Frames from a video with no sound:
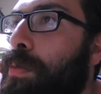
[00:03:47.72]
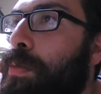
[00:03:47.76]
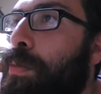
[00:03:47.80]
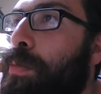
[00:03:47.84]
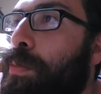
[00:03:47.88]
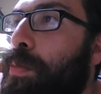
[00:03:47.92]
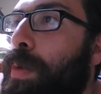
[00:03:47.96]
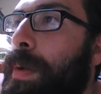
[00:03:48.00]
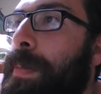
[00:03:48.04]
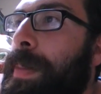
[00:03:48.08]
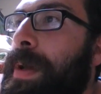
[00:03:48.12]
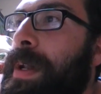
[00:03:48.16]

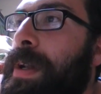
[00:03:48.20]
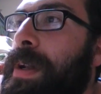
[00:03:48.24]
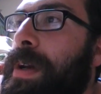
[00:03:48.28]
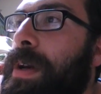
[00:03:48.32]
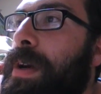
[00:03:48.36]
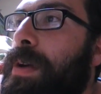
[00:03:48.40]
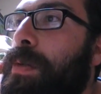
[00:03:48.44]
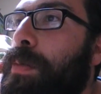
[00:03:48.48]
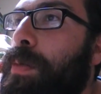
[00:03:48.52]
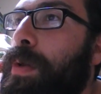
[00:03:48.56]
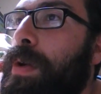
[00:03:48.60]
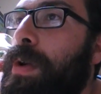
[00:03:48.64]
Women
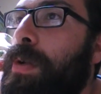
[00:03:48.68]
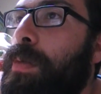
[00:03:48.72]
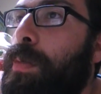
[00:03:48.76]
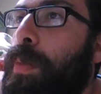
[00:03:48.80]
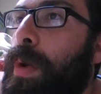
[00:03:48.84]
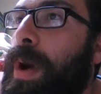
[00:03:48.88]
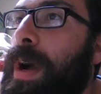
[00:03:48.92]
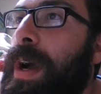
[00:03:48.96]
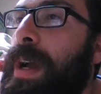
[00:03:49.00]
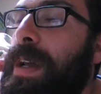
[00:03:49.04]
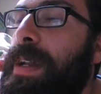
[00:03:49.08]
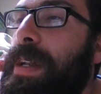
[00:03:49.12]

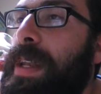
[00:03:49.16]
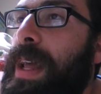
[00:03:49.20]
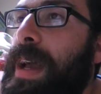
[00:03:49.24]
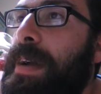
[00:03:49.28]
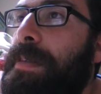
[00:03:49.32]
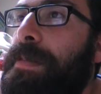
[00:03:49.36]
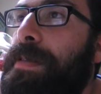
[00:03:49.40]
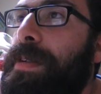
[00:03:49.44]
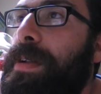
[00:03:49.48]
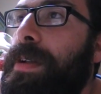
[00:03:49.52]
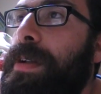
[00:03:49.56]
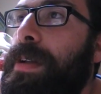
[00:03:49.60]
worldwide
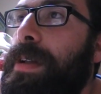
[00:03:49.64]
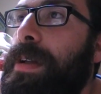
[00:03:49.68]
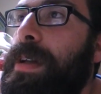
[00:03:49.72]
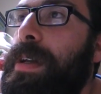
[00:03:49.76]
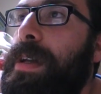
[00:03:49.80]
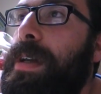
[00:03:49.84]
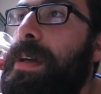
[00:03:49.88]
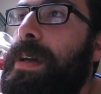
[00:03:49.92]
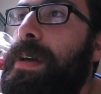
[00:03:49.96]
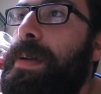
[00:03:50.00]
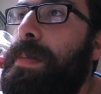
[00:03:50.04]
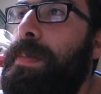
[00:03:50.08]

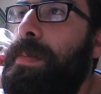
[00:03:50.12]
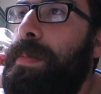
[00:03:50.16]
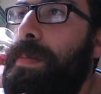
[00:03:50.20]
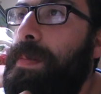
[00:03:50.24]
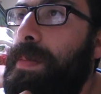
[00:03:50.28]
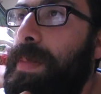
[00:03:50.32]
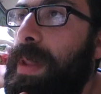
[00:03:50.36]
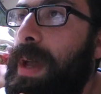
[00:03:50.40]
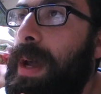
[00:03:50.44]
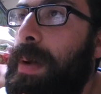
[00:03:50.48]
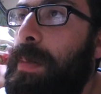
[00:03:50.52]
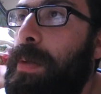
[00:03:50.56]
definitely
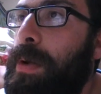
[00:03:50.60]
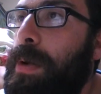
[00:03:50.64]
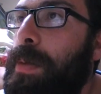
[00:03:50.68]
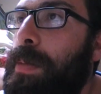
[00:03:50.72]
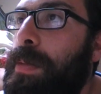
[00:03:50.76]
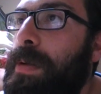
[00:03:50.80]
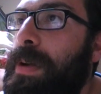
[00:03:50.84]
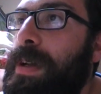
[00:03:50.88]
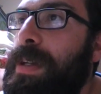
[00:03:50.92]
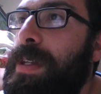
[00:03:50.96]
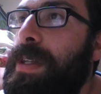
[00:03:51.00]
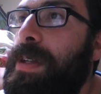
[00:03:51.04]
are more
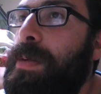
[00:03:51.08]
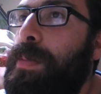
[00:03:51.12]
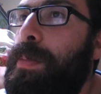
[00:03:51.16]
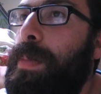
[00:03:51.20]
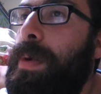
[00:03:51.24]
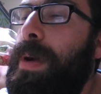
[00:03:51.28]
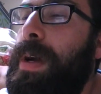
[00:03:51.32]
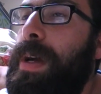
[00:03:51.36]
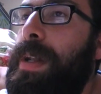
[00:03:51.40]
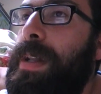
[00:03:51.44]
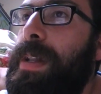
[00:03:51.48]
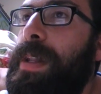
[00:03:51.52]
oppressed than
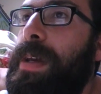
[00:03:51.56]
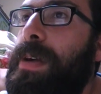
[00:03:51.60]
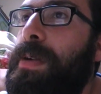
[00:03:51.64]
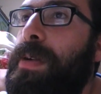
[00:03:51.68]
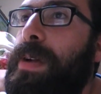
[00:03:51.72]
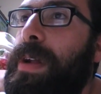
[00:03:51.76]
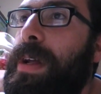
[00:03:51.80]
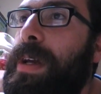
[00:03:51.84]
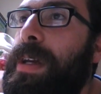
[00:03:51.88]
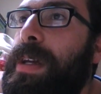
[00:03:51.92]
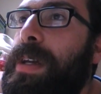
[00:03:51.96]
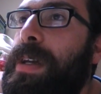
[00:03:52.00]
men. There
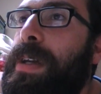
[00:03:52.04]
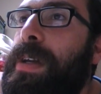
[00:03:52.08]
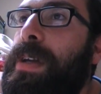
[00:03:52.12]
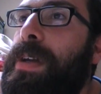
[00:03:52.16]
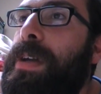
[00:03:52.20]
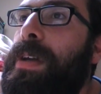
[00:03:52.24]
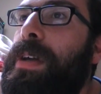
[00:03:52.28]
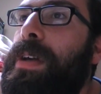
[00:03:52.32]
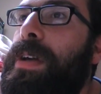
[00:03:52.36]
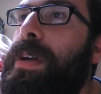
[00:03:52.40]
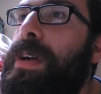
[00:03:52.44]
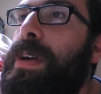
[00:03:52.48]
are
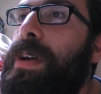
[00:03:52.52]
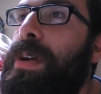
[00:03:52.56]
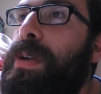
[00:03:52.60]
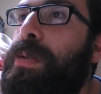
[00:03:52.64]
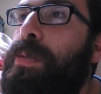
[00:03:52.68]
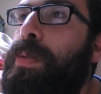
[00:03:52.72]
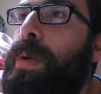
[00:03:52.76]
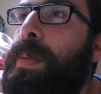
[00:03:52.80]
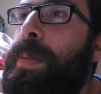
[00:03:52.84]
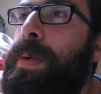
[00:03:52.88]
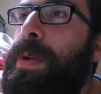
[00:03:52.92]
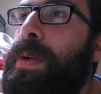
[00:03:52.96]
like
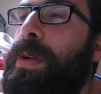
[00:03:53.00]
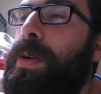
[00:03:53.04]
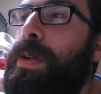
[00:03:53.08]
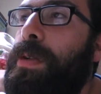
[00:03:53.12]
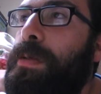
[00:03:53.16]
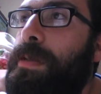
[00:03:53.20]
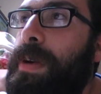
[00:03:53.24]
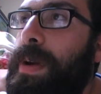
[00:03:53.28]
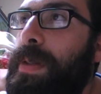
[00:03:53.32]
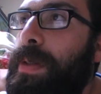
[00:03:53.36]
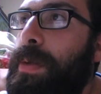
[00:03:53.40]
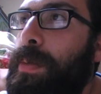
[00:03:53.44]
women all
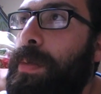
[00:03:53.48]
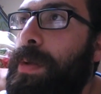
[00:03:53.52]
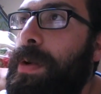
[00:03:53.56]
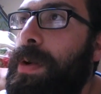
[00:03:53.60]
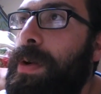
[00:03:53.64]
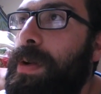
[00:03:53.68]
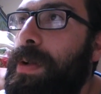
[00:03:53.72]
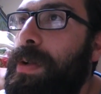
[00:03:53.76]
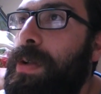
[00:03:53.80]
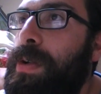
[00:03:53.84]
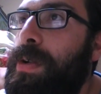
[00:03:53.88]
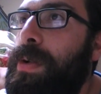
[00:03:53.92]
around the
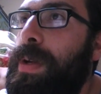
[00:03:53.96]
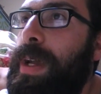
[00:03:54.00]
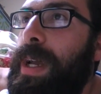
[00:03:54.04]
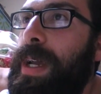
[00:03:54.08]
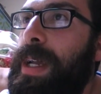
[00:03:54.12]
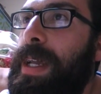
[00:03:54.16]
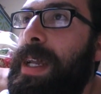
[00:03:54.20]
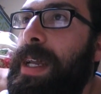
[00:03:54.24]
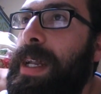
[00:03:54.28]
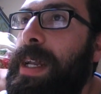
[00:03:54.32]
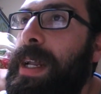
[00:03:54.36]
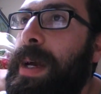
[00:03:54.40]
world who
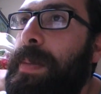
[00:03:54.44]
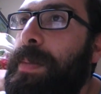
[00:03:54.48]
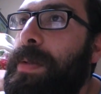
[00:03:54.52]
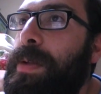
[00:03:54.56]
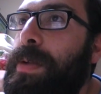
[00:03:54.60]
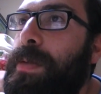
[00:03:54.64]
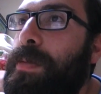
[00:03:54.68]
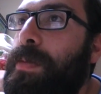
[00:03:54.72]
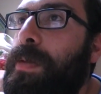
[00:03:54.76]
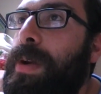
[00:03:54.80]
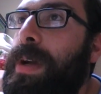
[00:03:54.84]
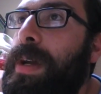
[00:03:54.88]
get kidnapped
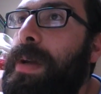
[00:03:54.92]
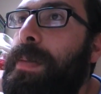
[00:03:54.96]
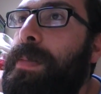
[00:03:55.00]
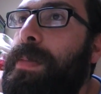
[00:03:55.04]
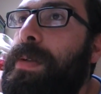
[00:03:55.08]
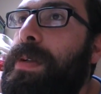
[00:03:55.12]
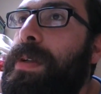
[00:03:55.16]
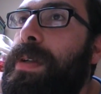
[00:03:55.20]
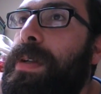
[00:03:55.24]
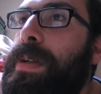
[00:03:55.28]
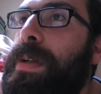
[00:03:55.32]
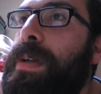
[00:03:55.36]
and
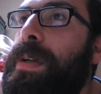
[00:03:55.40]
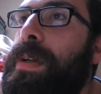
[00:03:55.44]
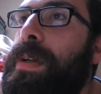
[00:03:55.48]
raped.